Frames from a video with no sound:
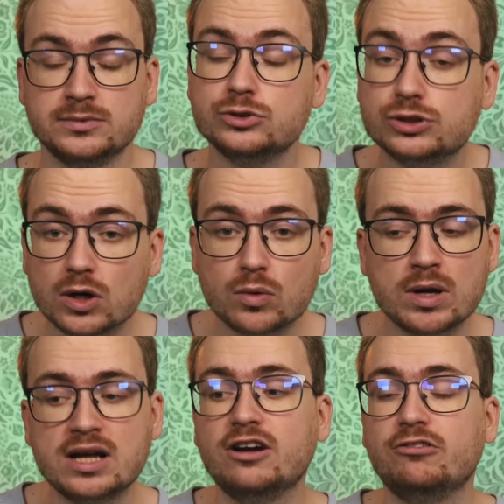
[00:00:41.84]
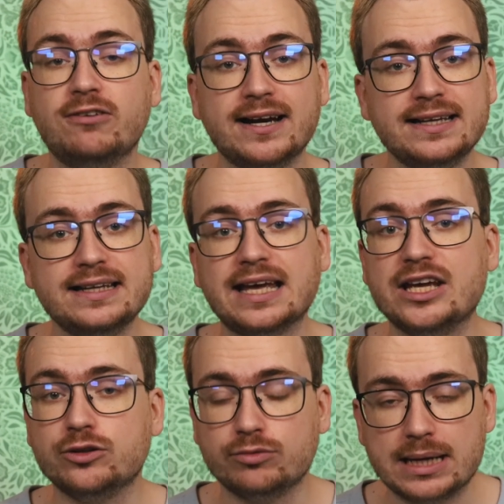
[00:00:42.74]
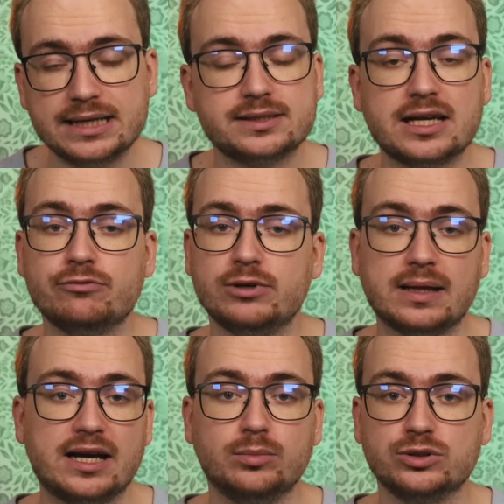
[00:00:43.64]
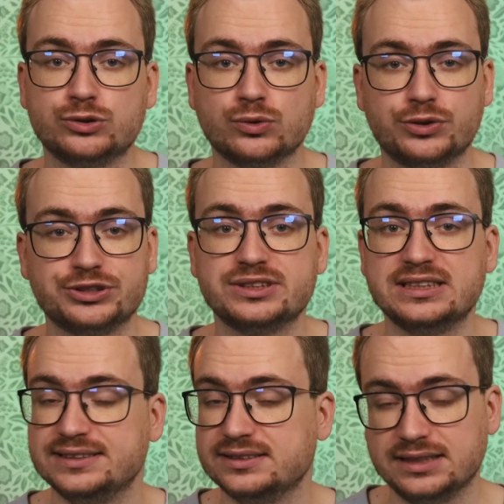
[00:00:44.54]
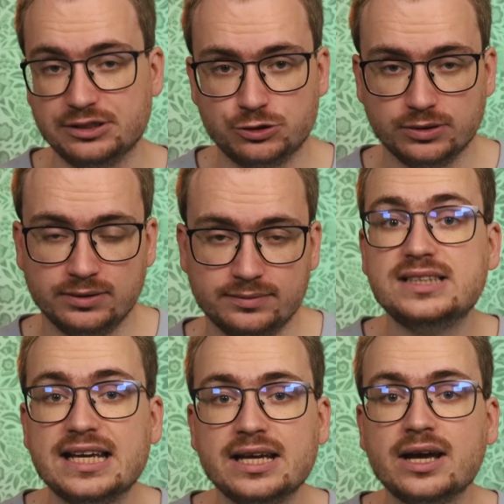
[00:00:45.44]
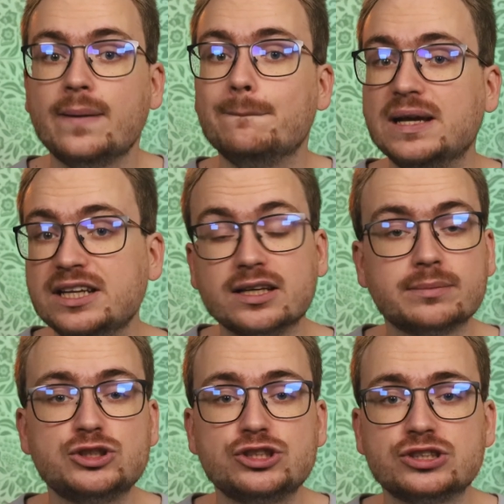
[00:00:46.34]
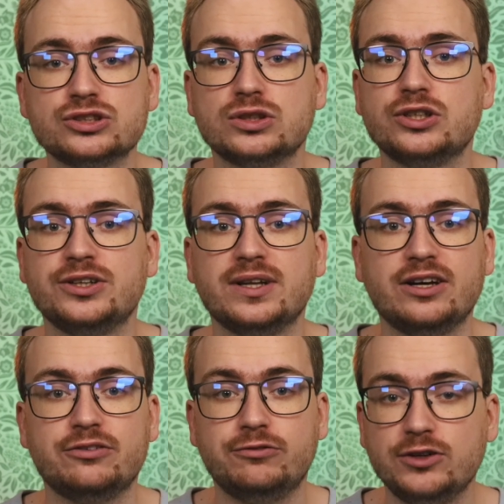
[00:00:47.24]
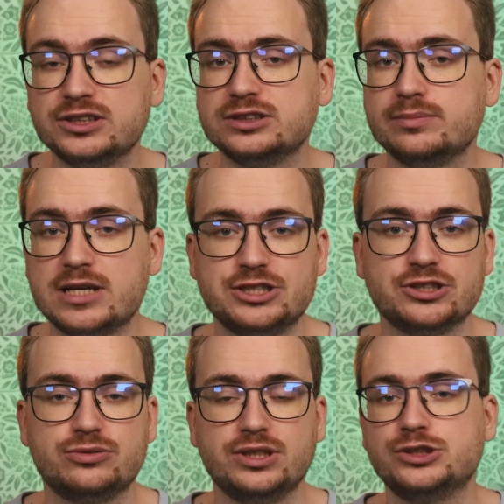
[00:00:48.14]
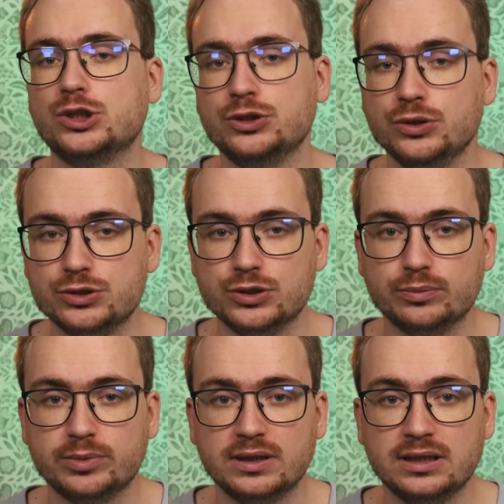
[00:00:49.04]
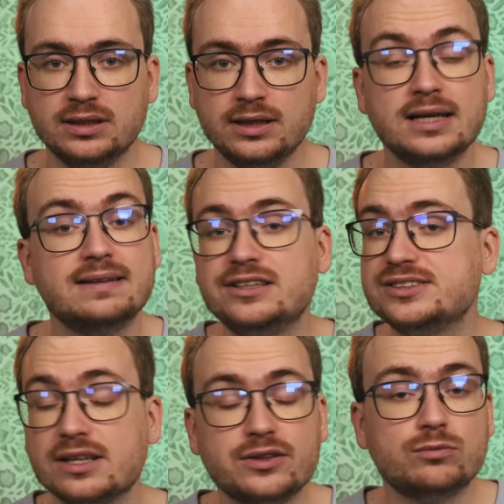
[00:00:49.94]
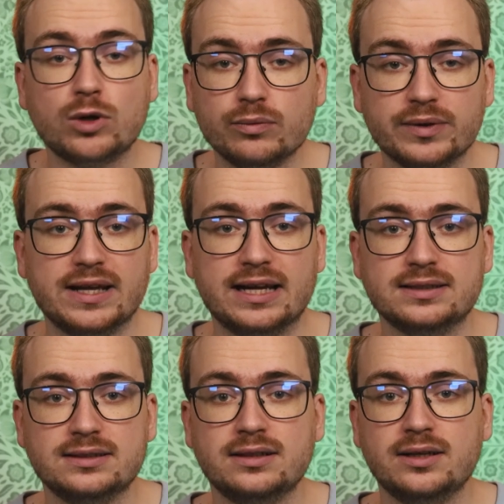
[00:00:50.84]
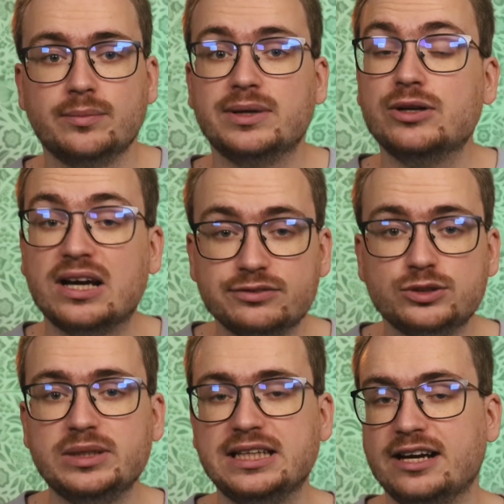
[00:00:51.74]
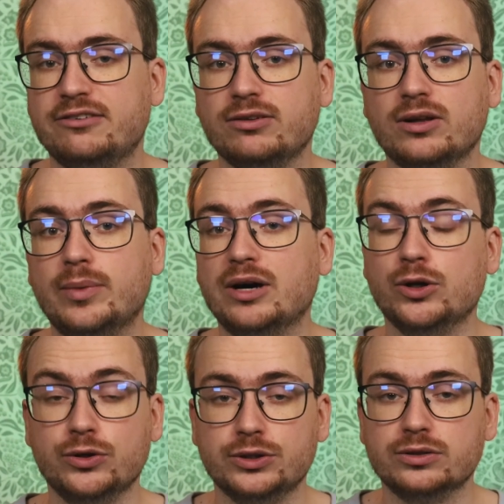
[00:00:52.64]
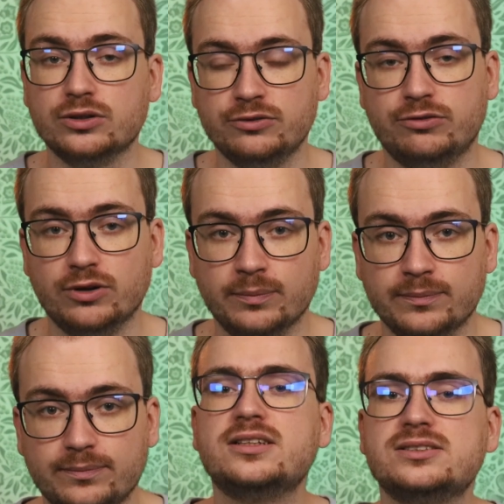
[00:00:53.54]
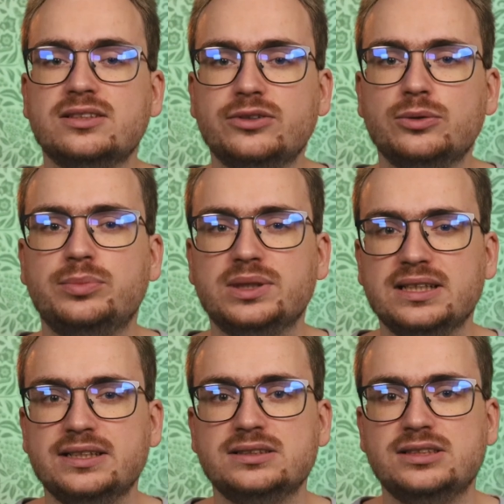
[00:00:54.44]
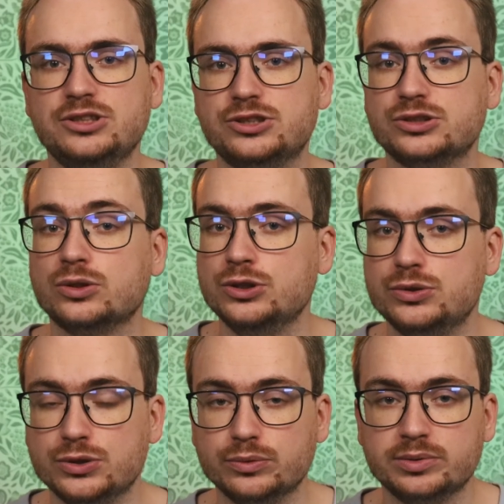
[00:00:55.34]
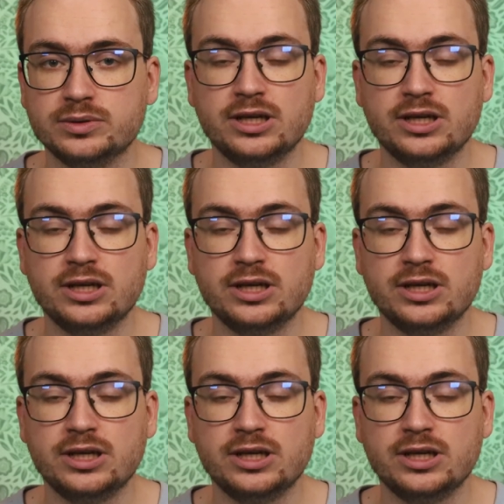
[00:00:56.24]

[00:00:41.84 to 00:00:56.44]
So, finding a great and reliable source is essential. Today, many young magicians learn their first magic tricks on YouTube. There is nothing wrong with that, but you have to be careful about who you learn from. There are several brilliant teachers on YouTube: